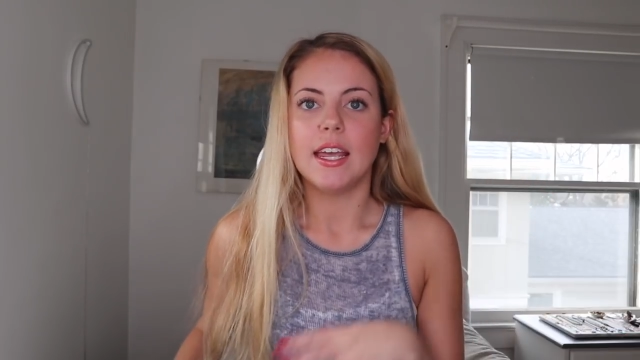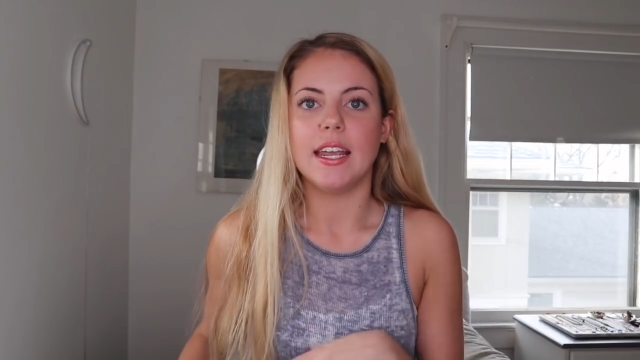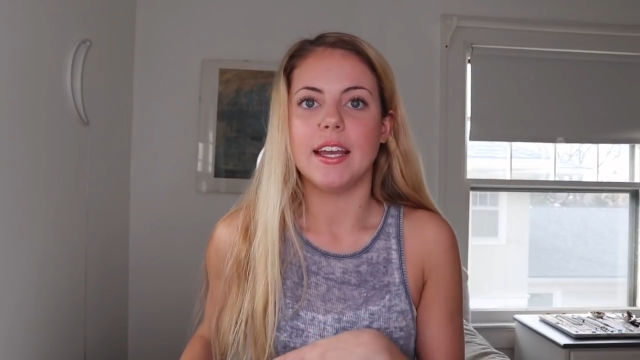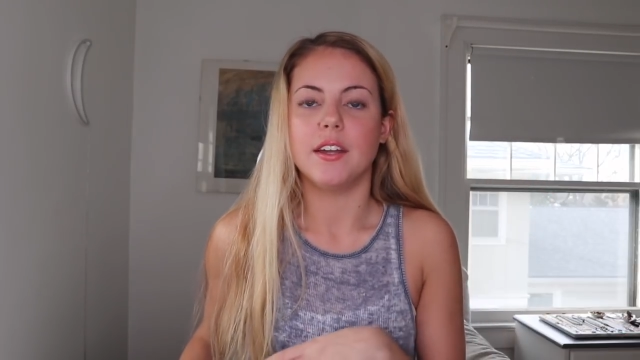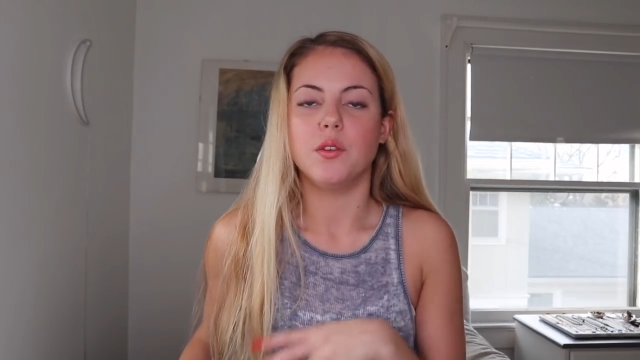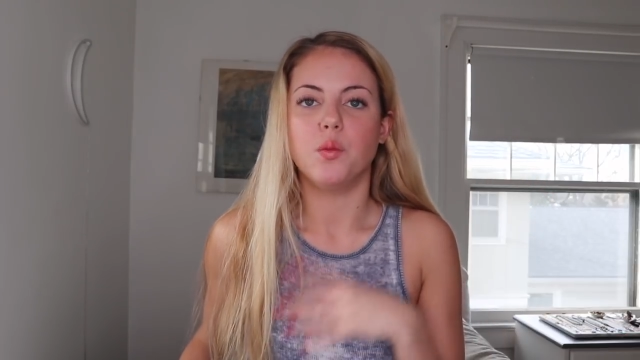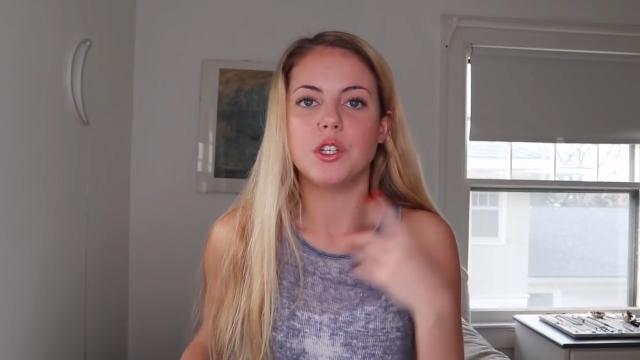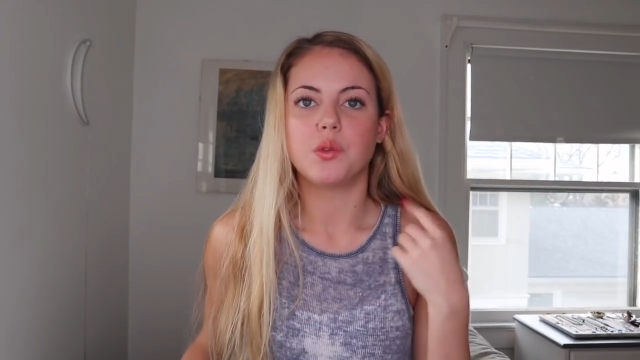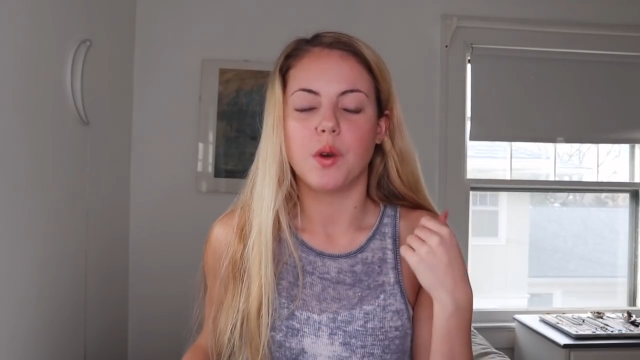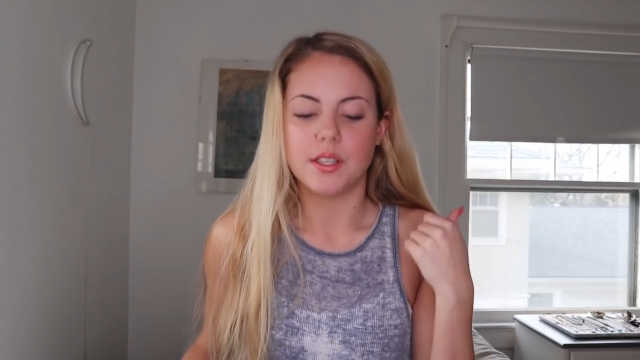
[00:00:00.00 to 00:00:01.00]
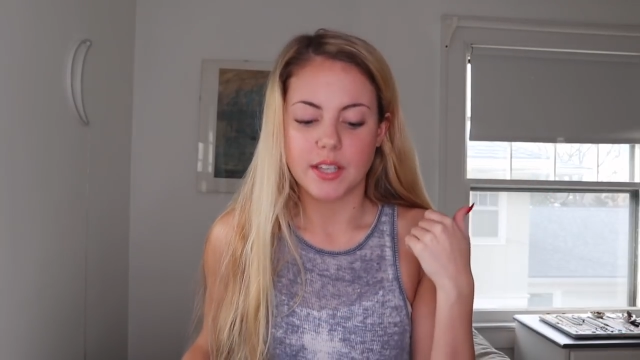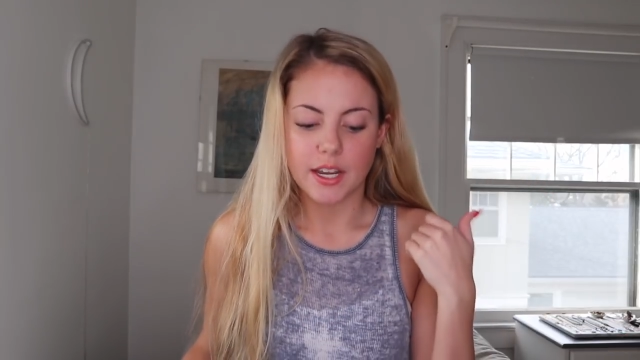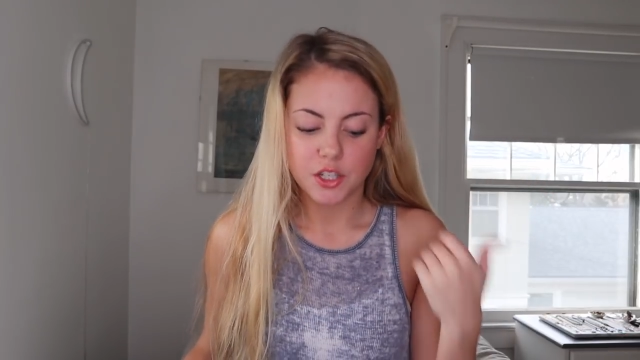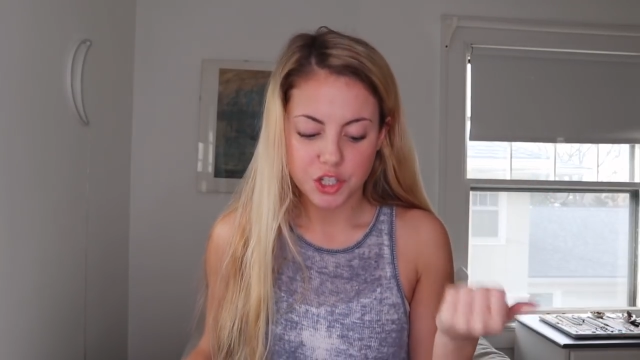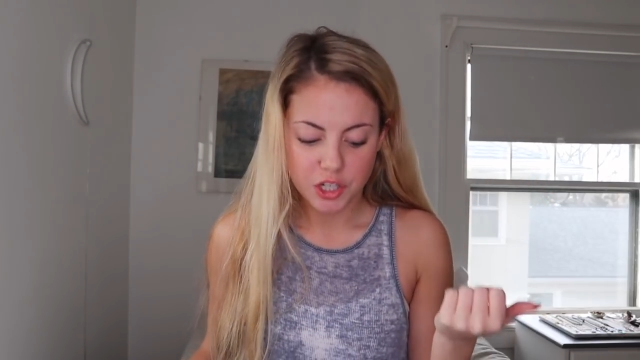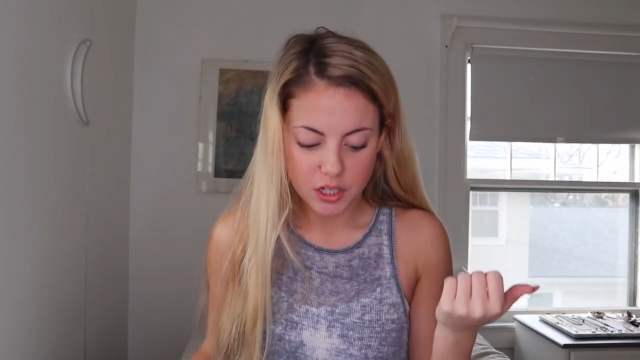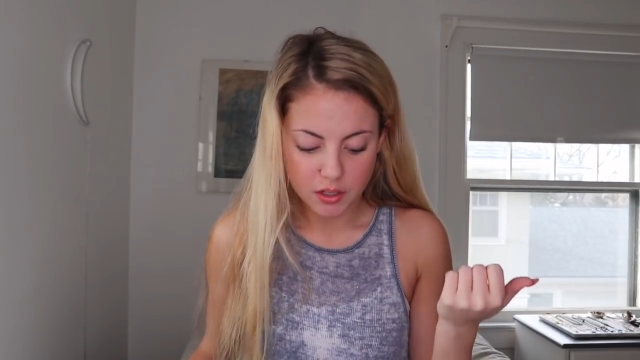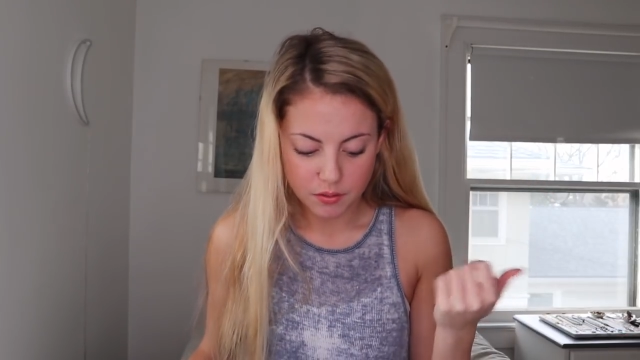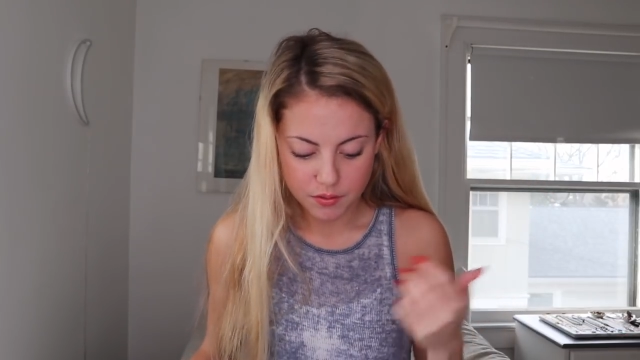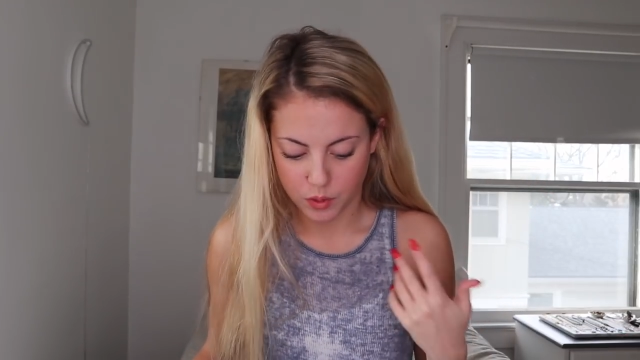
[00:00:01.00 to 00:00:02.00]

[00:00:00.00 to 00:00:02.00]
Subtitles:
and which ones I achieved,